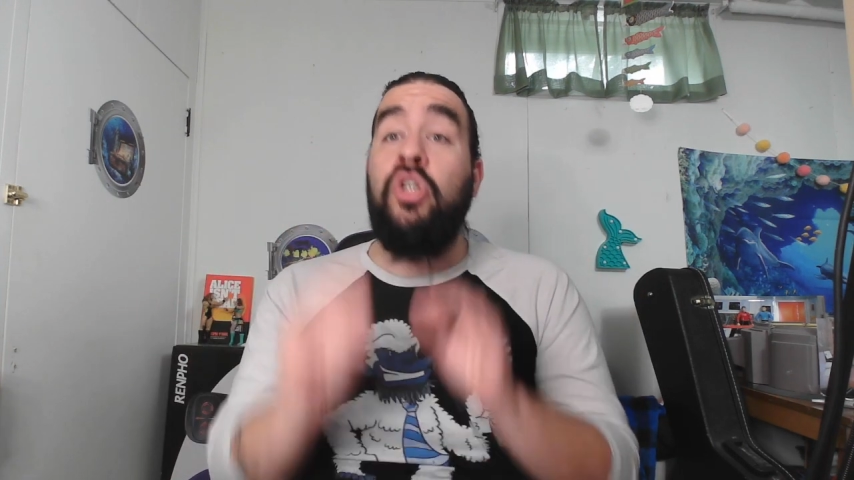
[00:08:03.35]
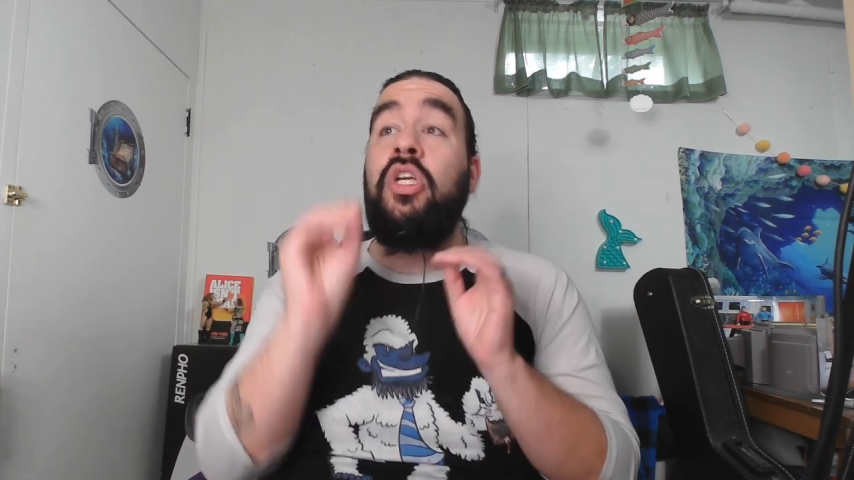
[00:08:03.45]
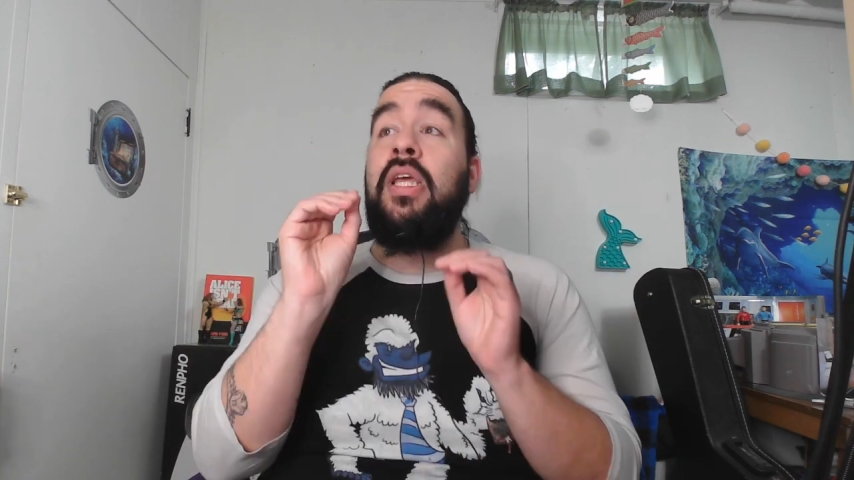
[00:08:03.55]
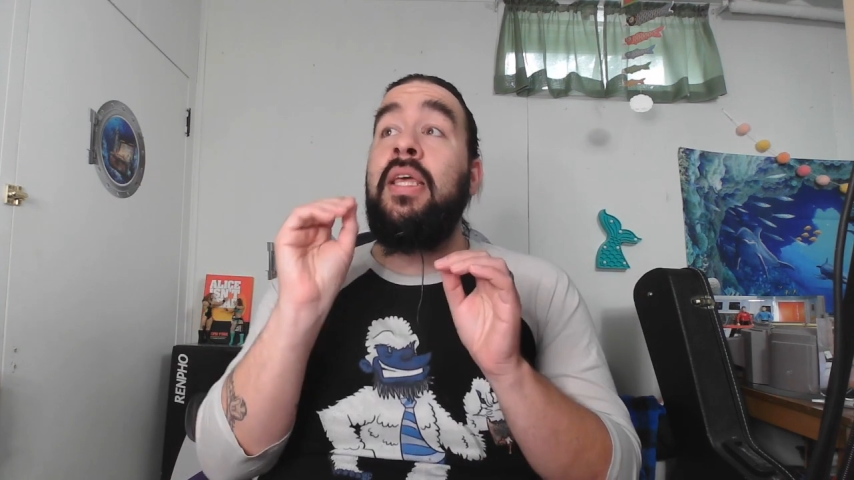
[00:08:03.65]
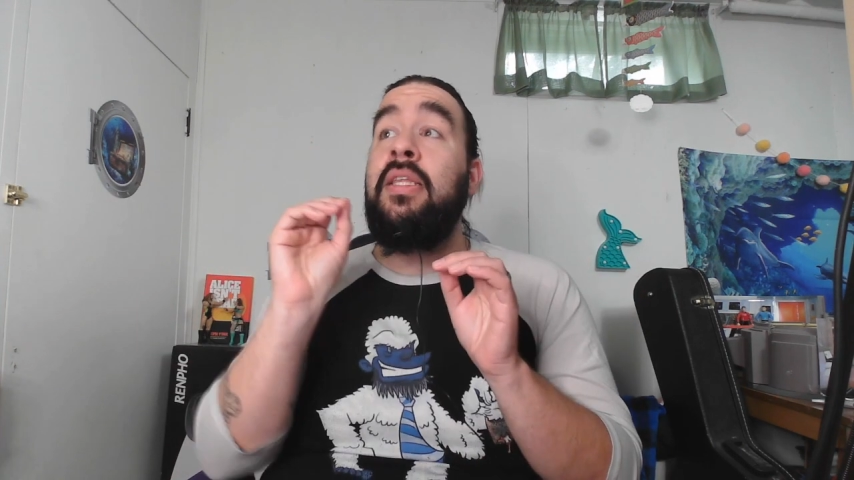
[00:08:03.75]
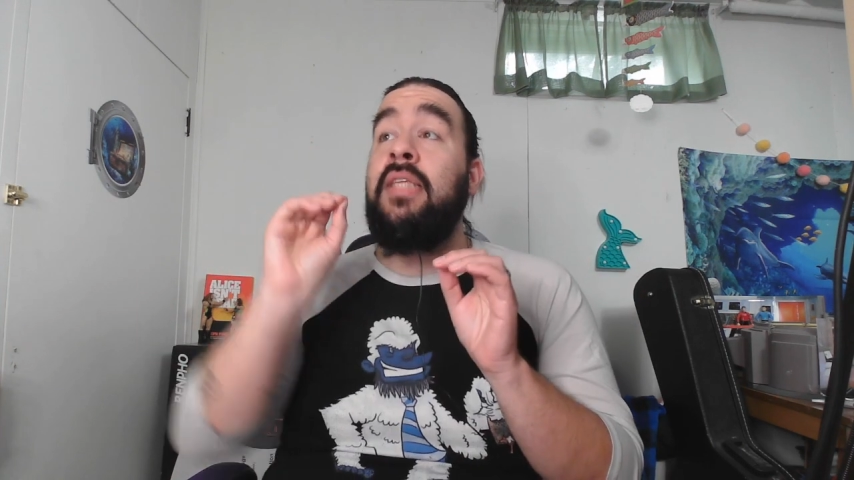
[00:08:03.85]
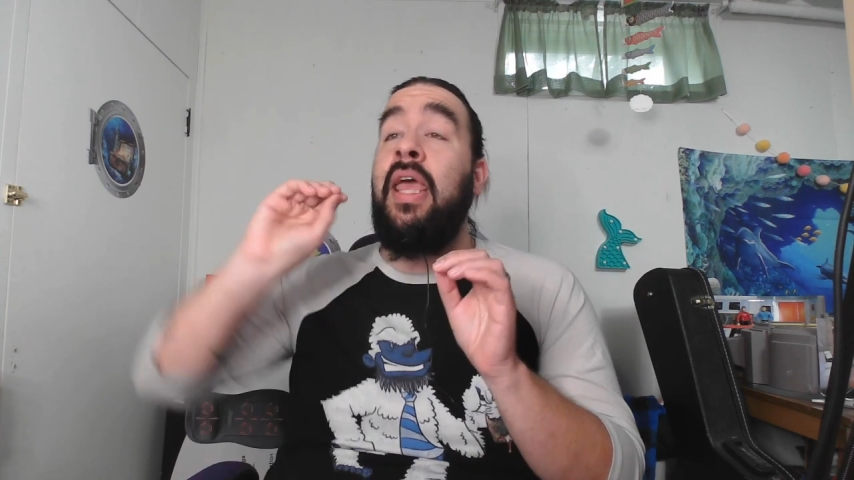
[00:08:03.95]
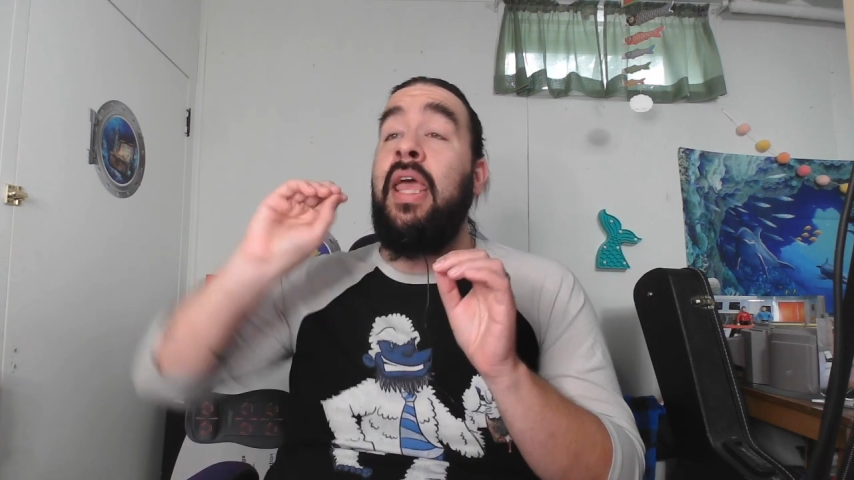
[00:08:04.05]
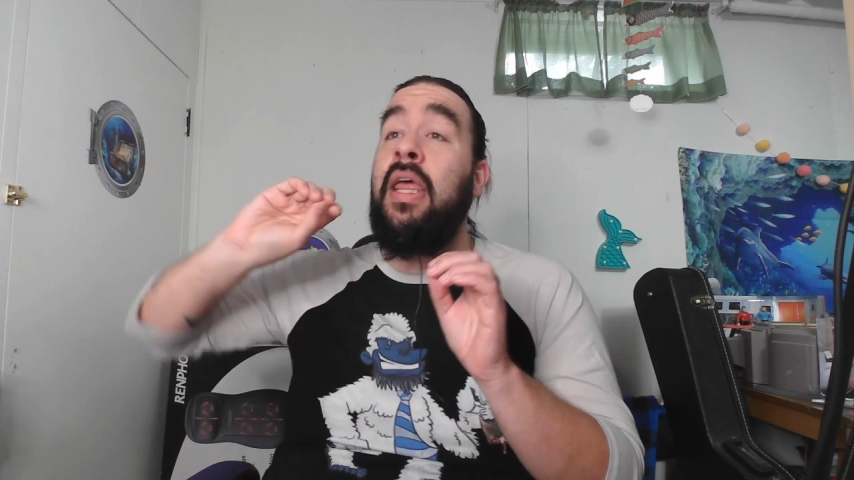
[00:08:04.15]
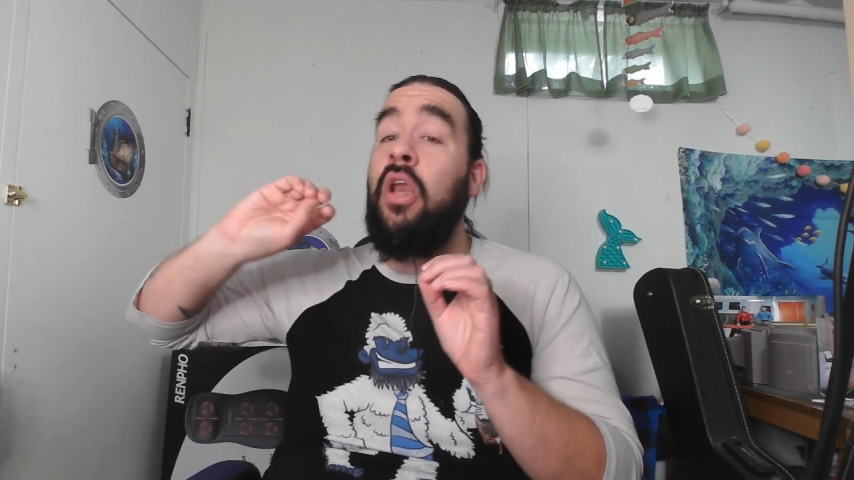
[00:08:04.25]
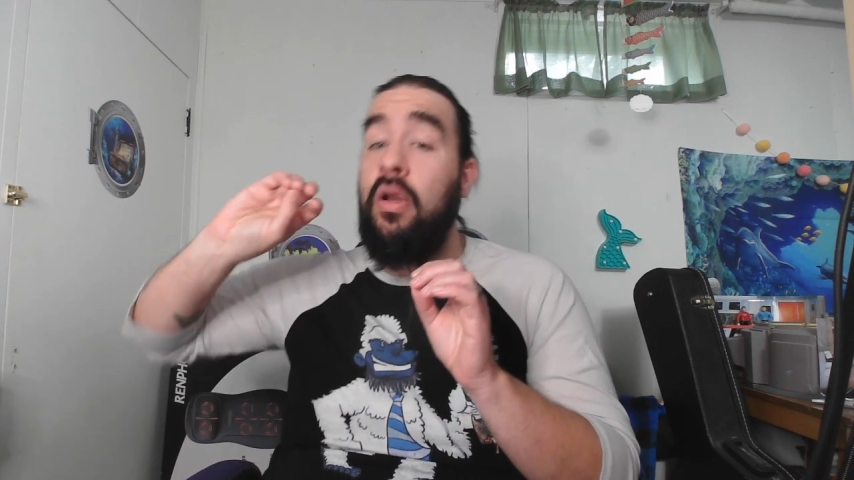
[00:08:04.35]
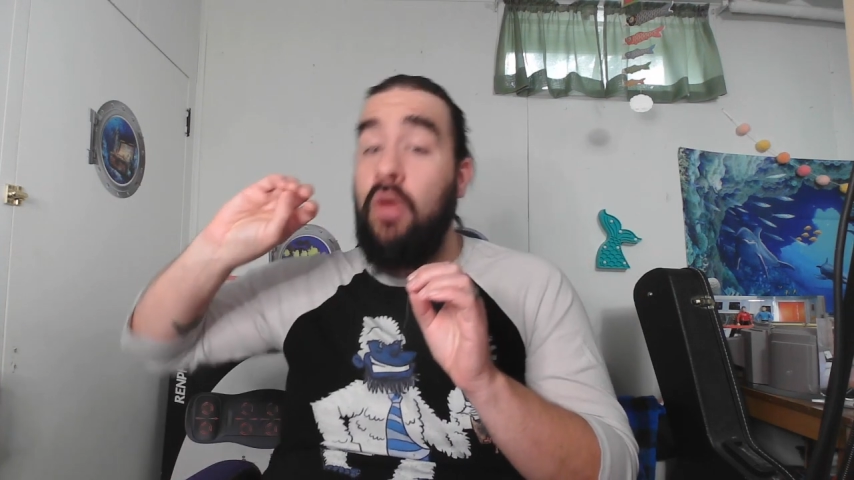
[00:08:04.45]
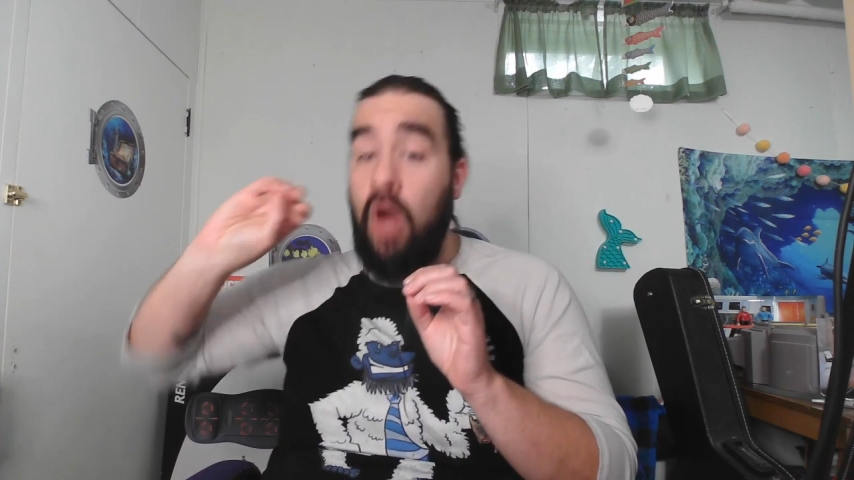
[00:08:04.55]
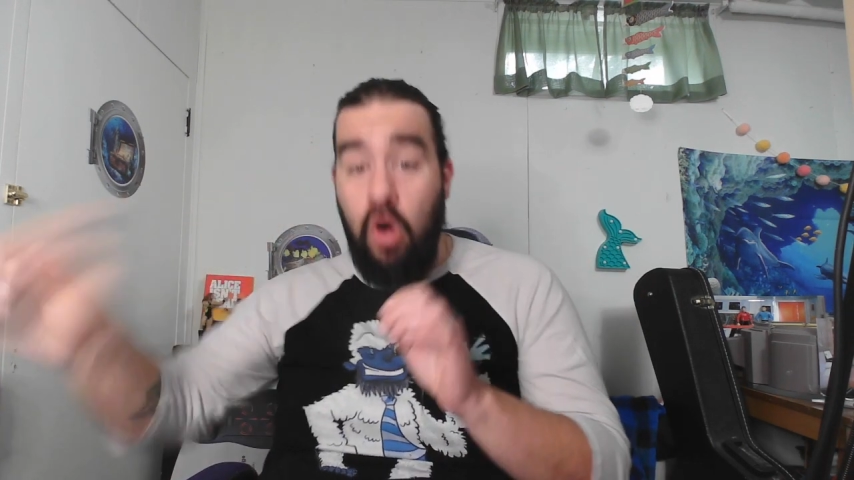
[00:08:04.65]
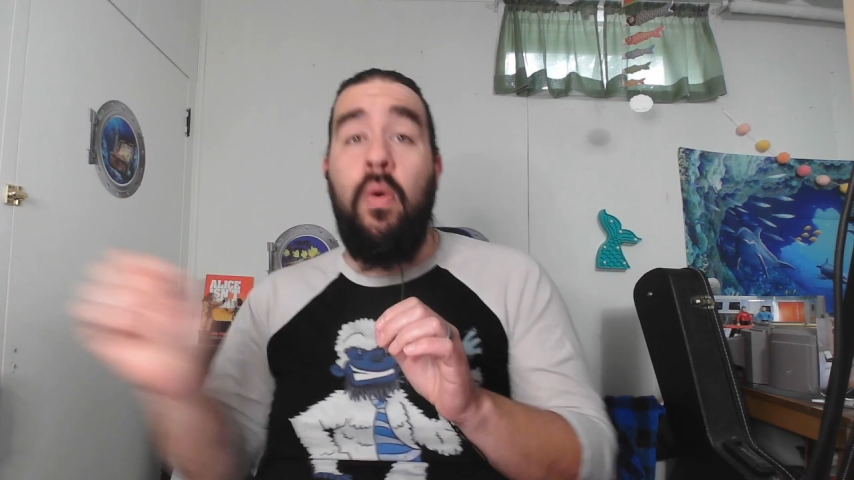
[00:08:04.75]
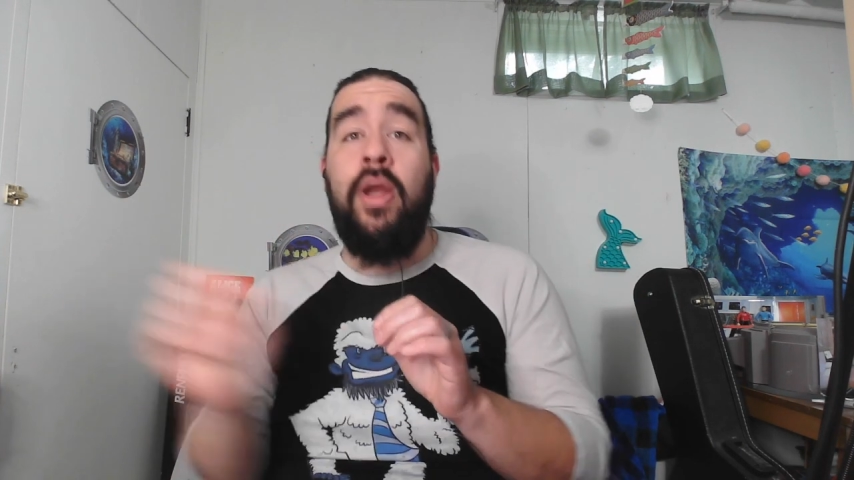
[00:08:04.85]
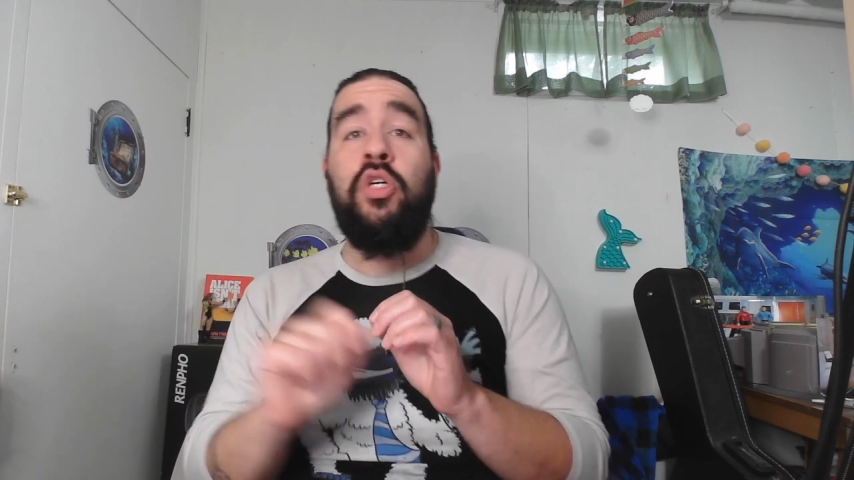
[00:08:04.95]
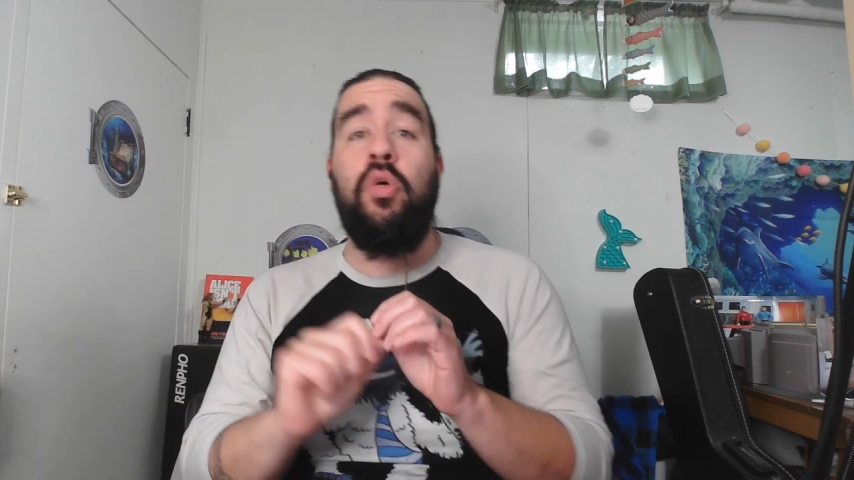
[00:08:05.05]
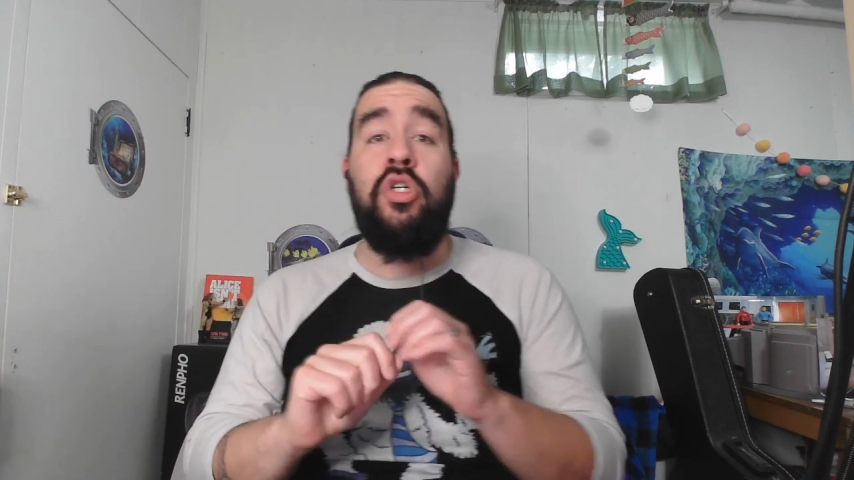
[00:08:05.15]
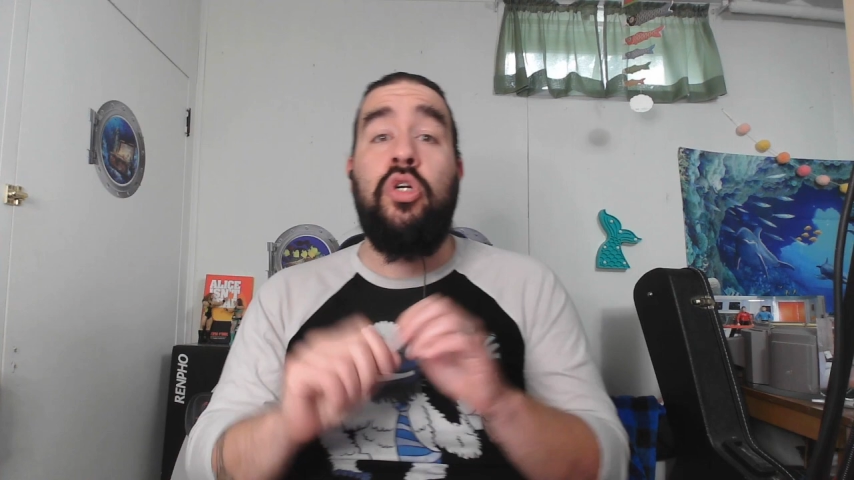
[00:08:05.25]
She is an ROH
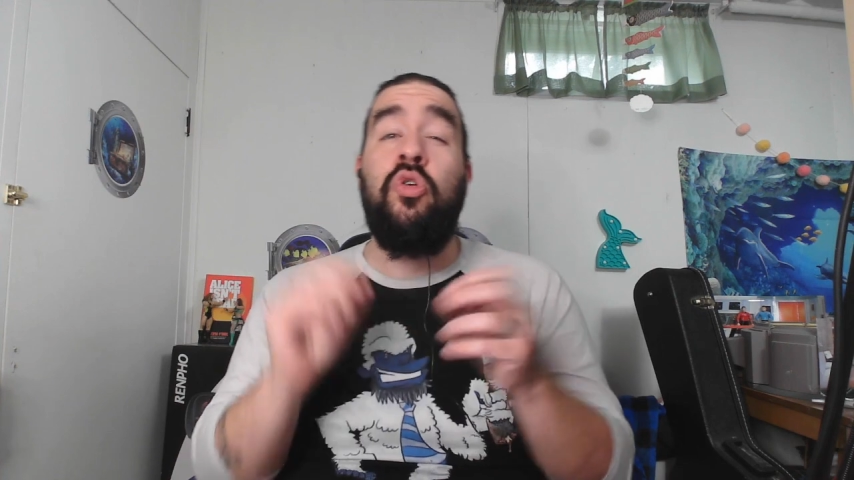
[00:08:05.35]
original